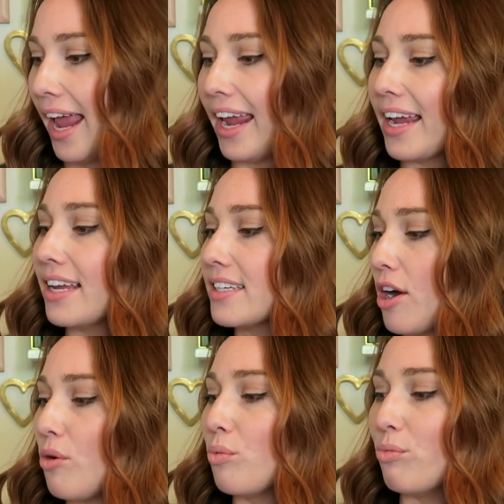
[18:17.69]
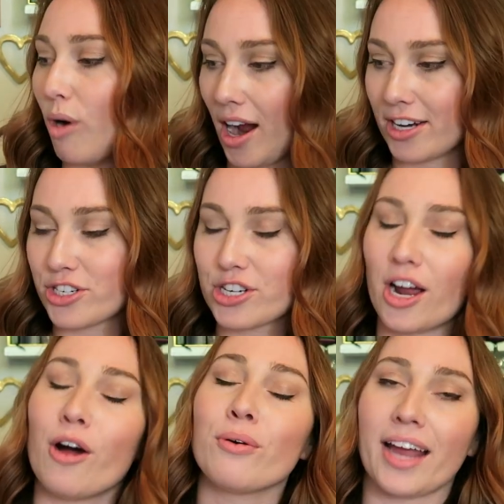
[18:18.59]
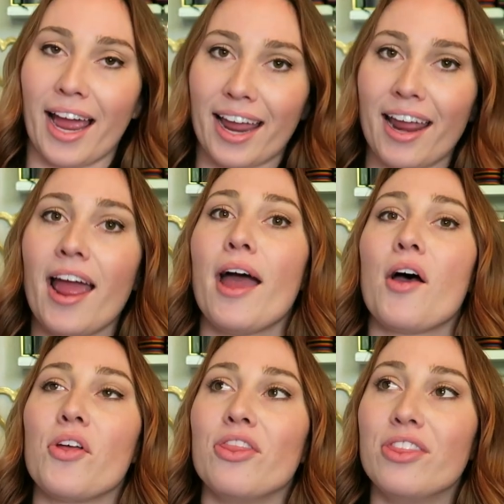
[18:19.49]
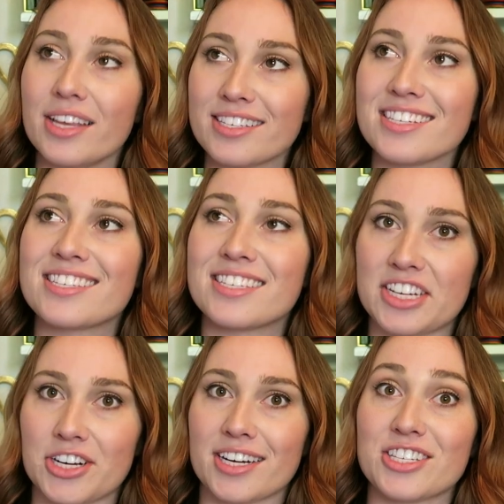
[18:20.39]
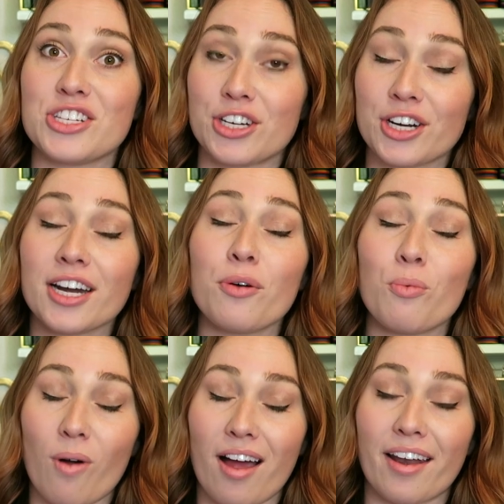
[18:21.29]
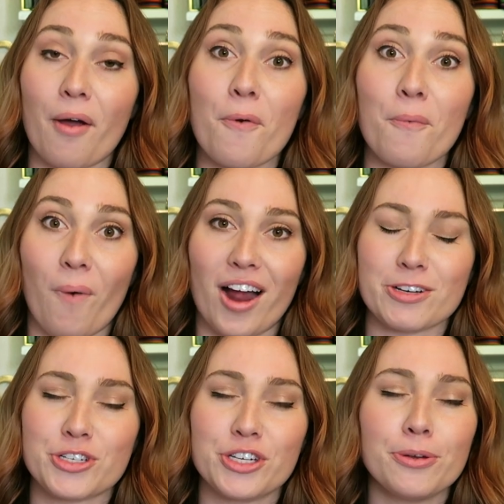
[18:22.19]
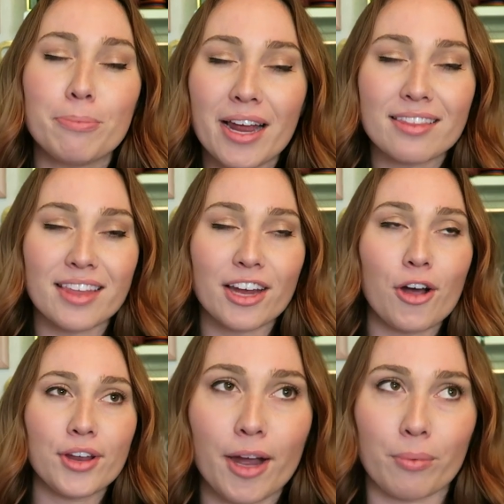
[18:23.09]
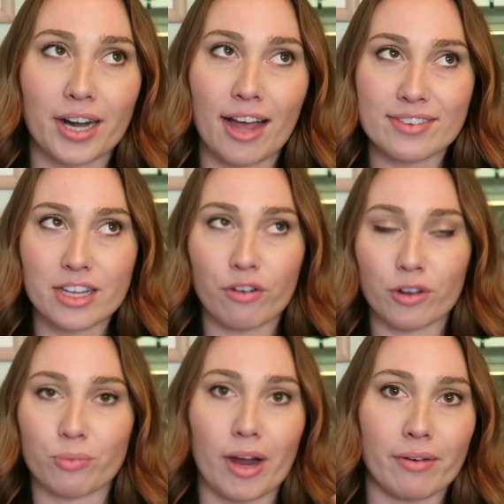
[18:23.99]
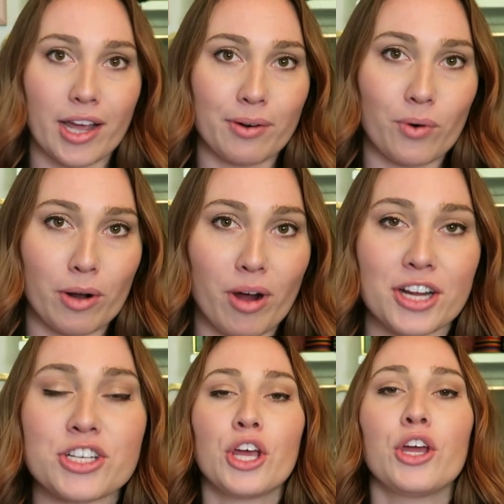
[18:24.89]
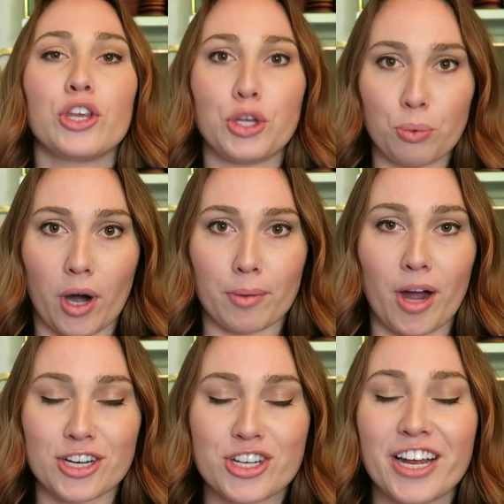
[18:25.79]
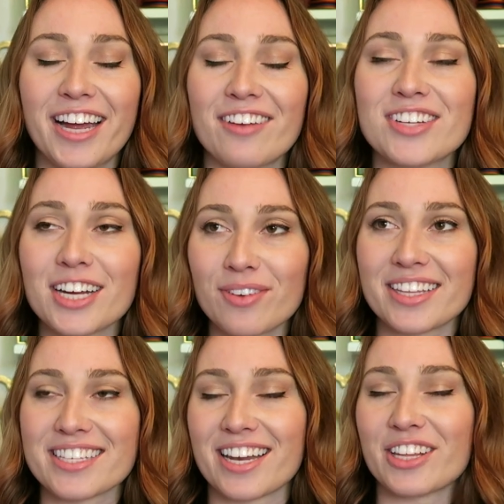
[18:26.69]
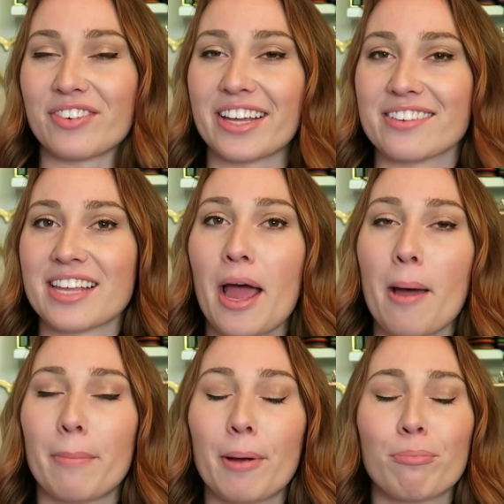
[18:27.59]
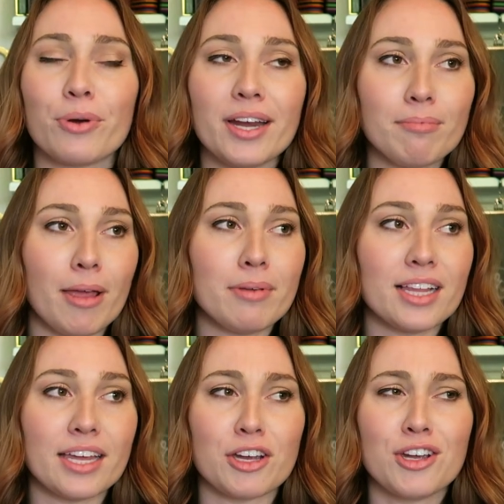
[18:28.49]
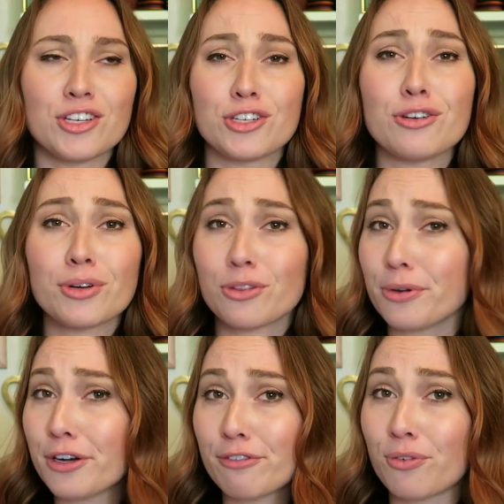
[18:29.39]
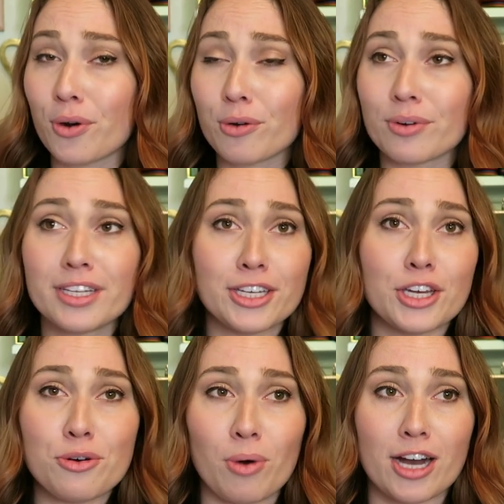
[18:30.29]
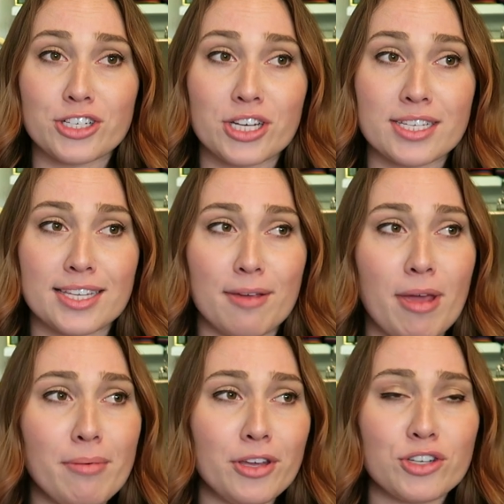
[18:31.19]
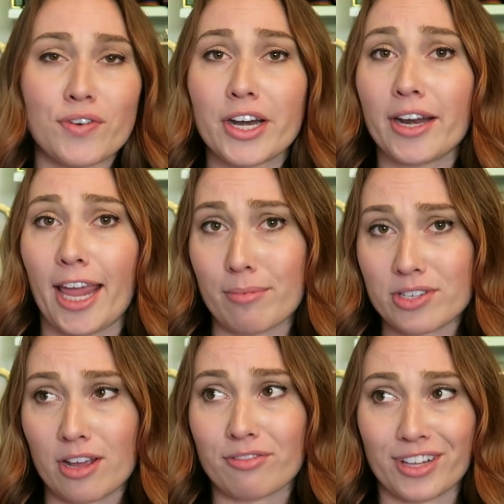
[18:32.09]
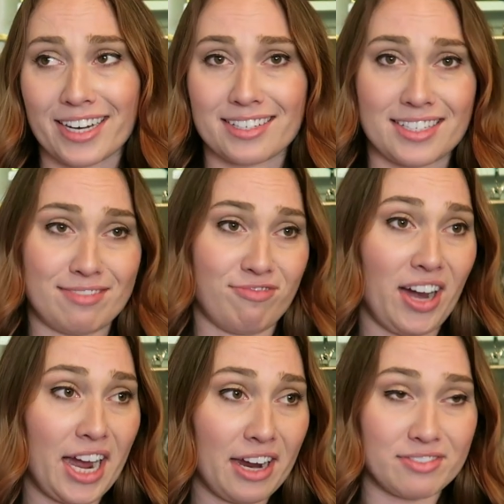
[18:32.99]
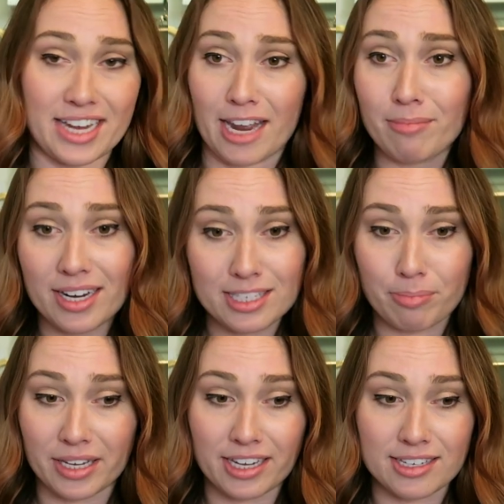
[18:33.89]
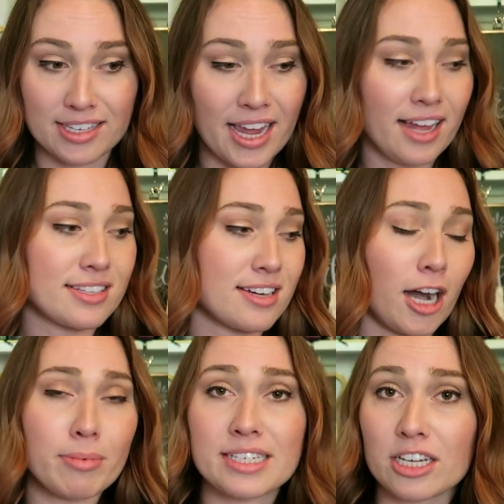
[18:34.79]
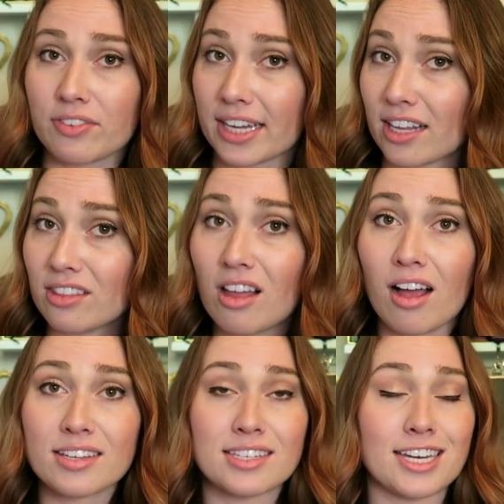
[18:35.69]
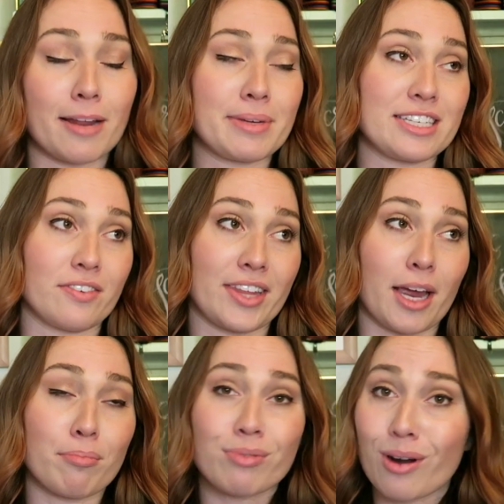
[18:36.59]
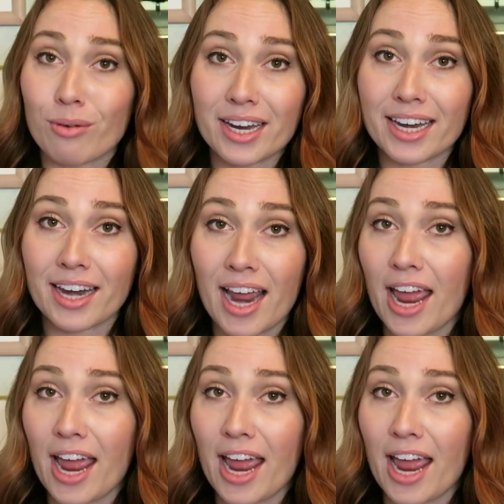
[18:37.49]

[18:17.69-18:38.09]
And a watch. Okay, this is serious. You're gonna want a watch. You might think, oh yeah, we're gonna have a cell phone, why would I want a watch? You want to watch. I've talked about this in other videos, but bring maybe like two or three or four really cute watches that maybe you just find on Amazon for like five, ten bucks a piece. It's not a big deal if they get lost. It's not a big deal if they get broken.